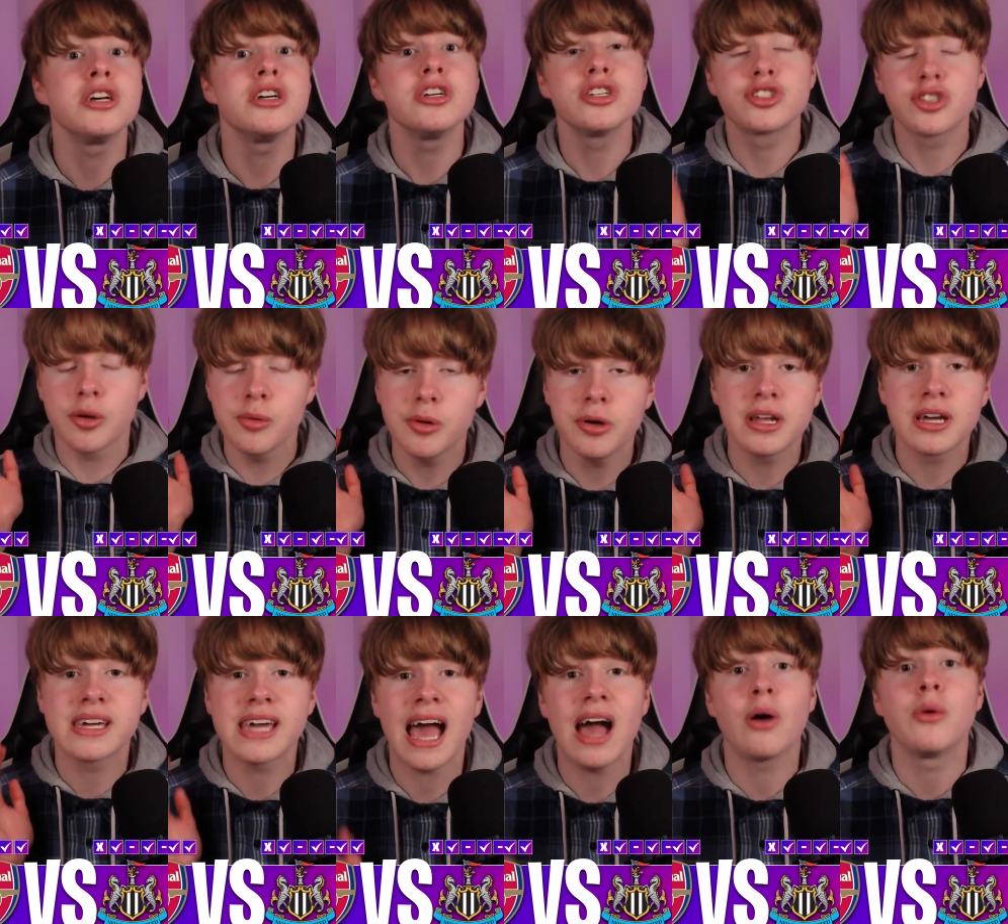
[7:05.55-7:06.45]
So I'm going to
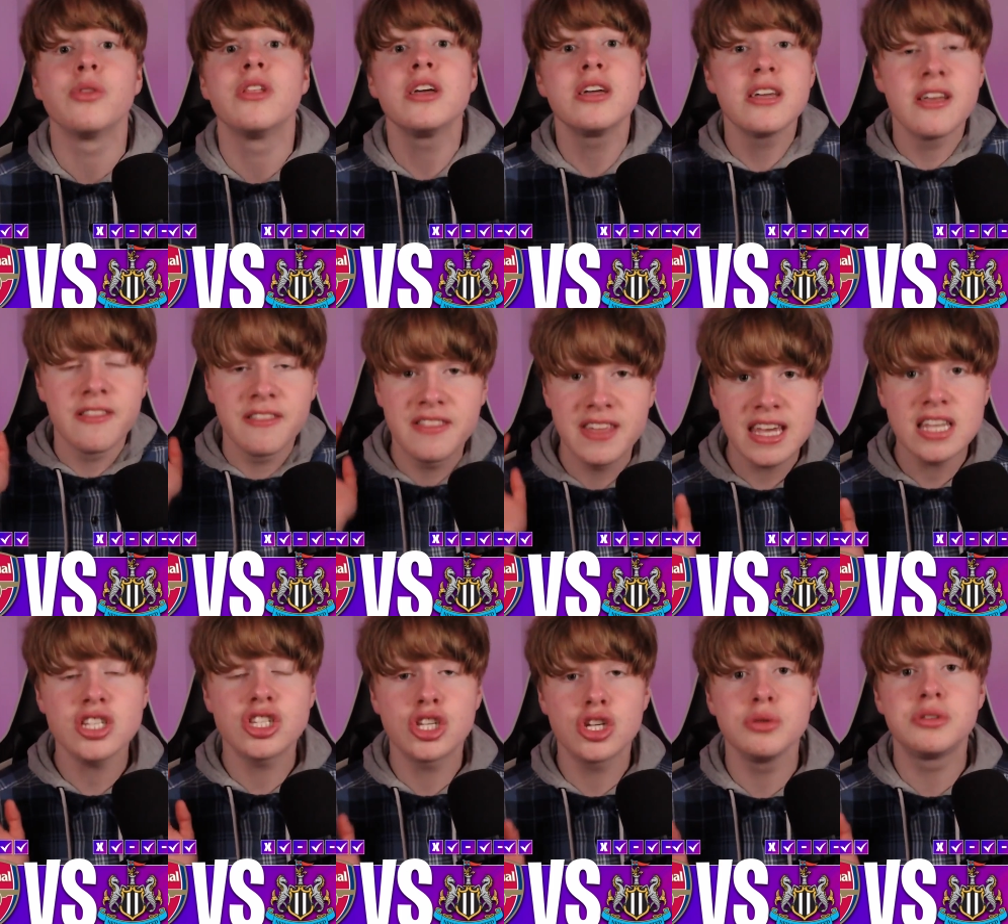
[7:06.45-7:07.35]
count
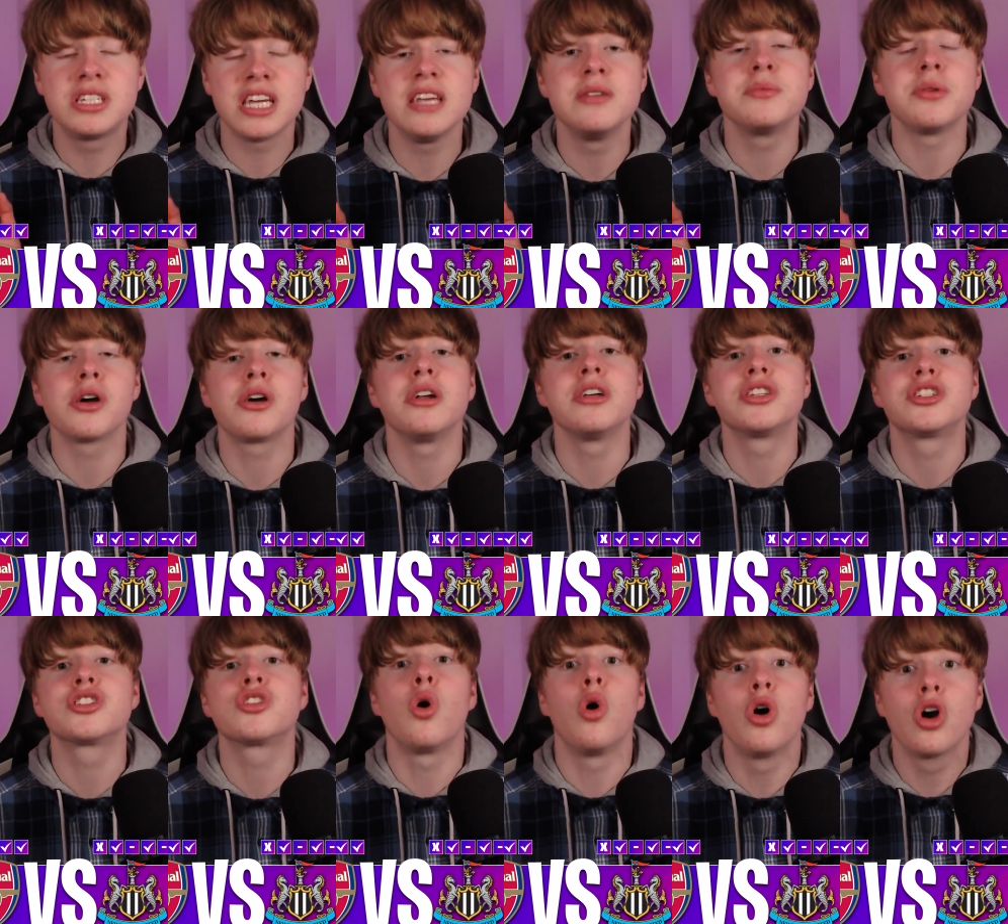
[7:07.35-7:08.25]
these two teams are going to
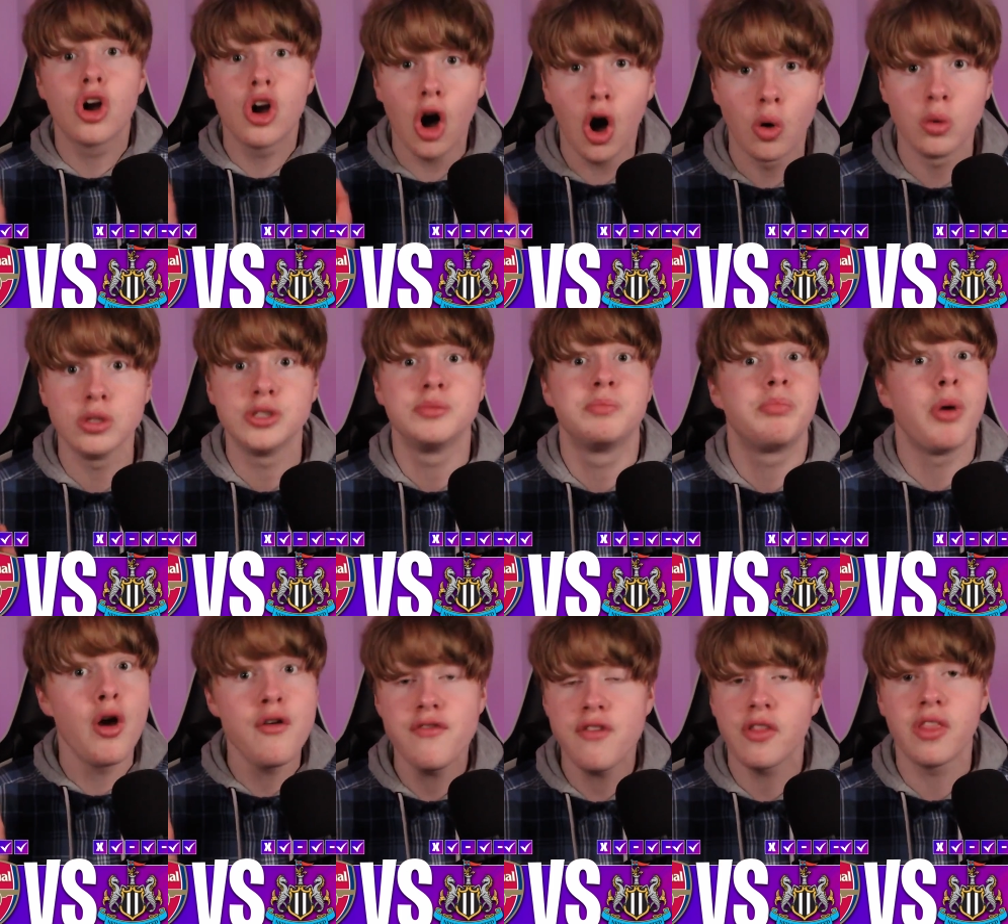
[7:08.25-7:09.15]
score goals.
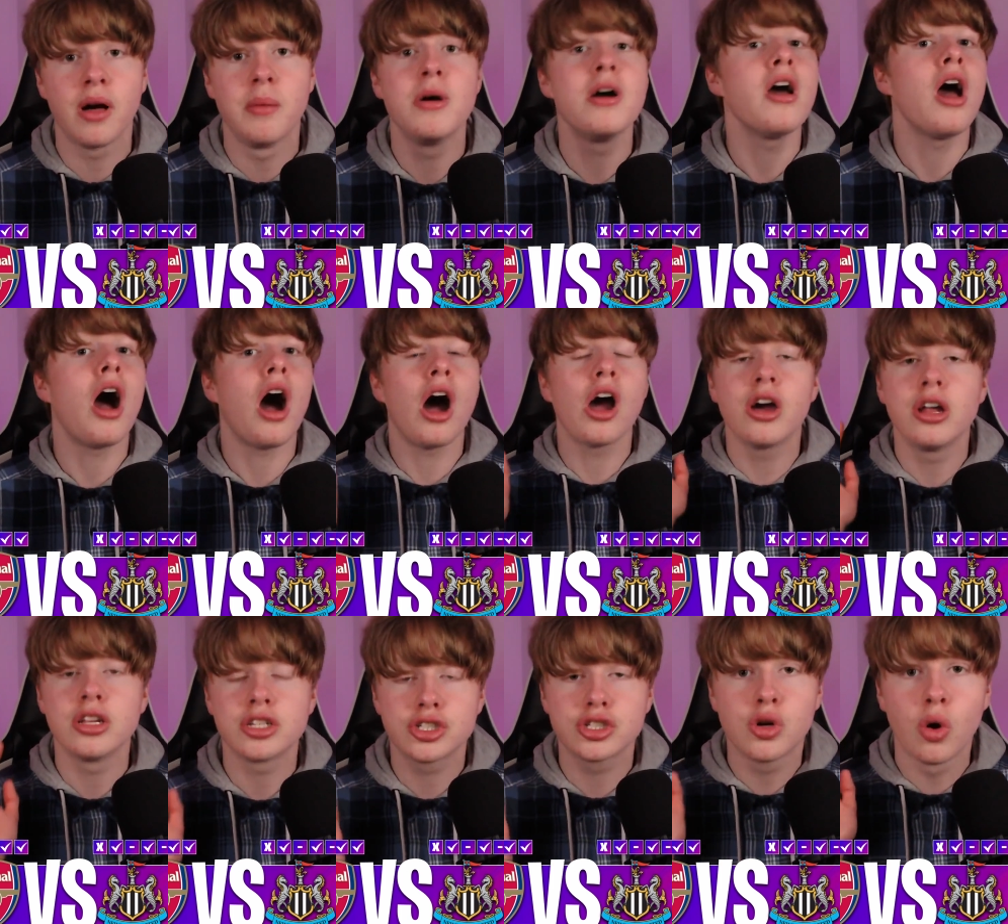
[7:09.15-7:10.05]
Both of them are going
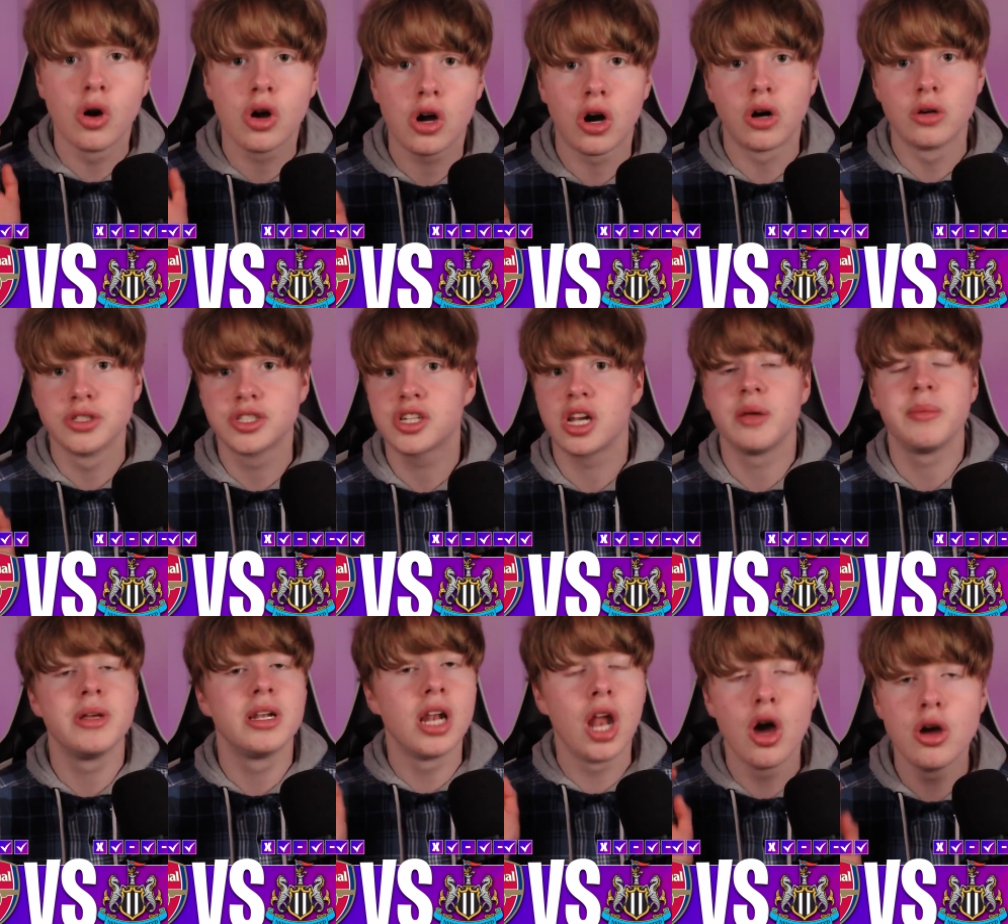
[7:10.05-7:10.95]
to score goals. There's going
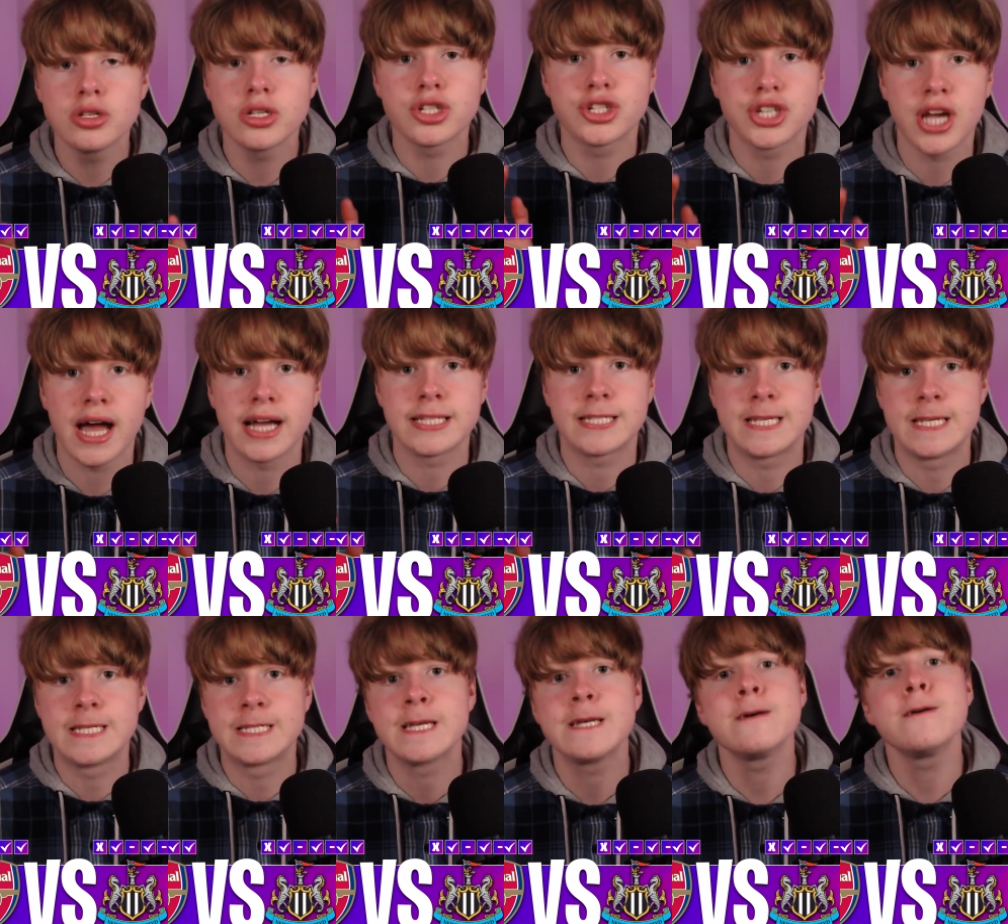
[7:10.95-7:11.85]
to be loads of chances,